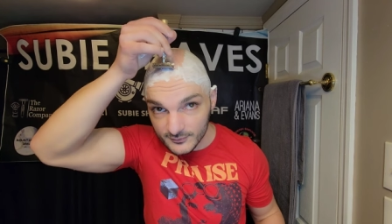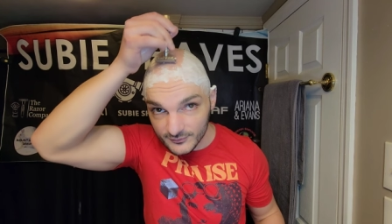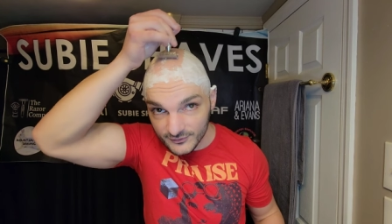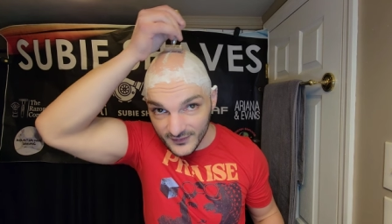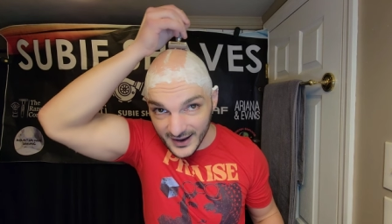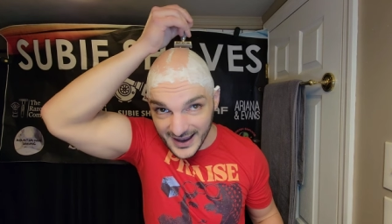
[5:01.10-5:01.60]

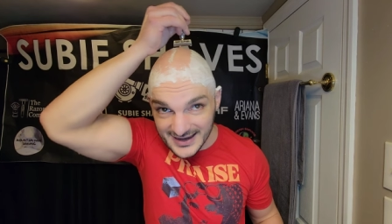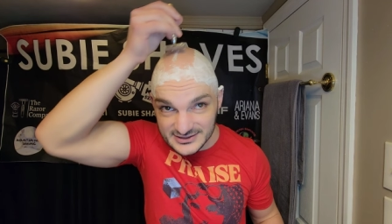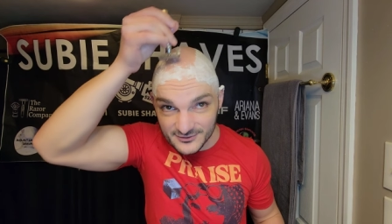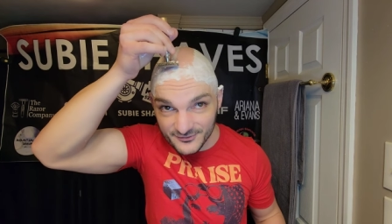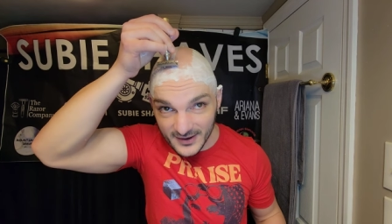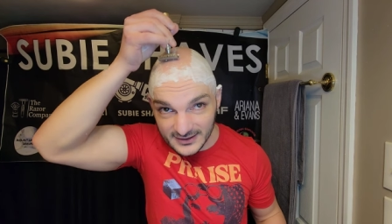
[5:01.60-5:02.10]
Fast,
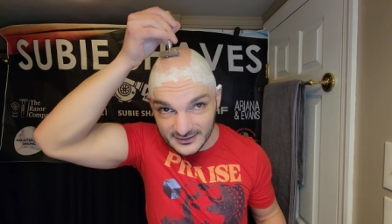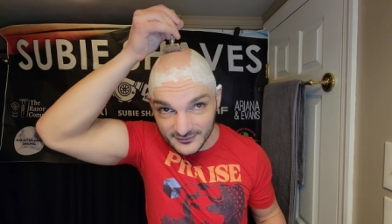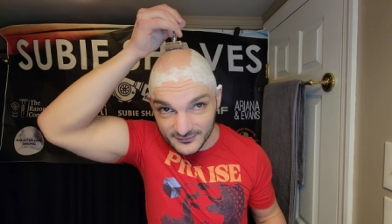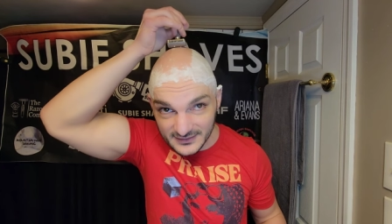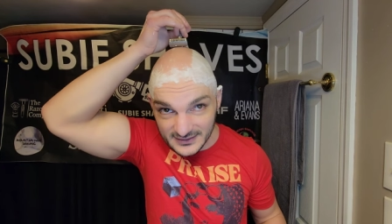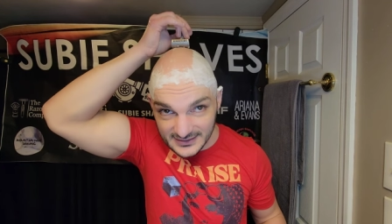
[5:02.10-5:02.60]

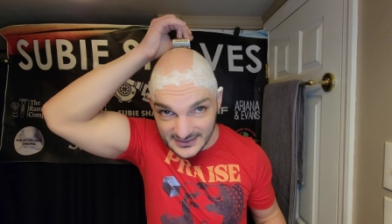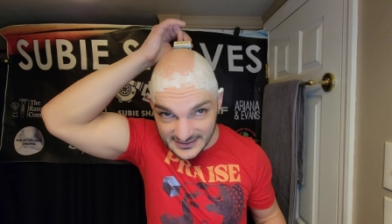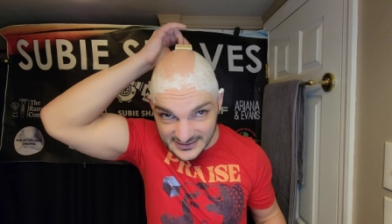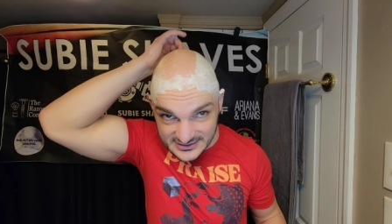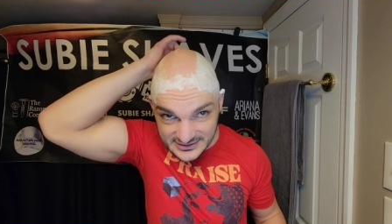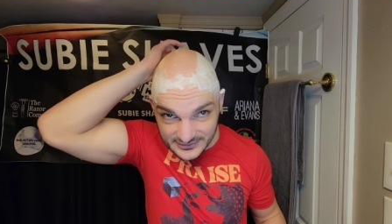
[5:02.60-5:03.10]
effective,
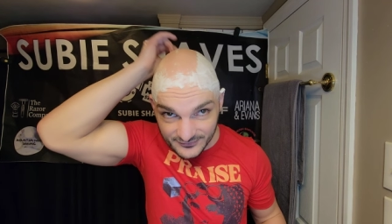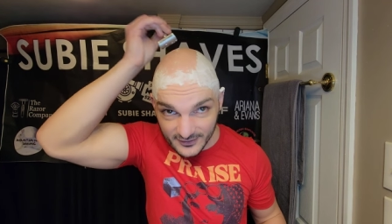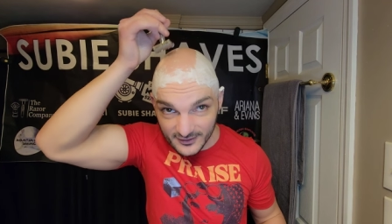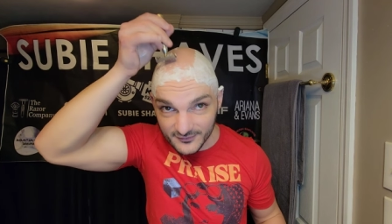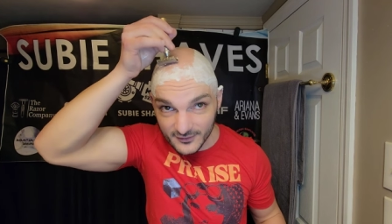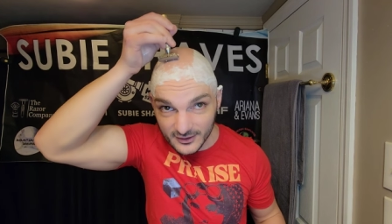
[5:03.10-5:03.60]
easy,
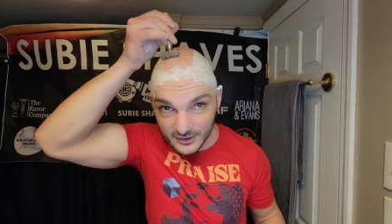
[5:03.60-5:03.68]
very, very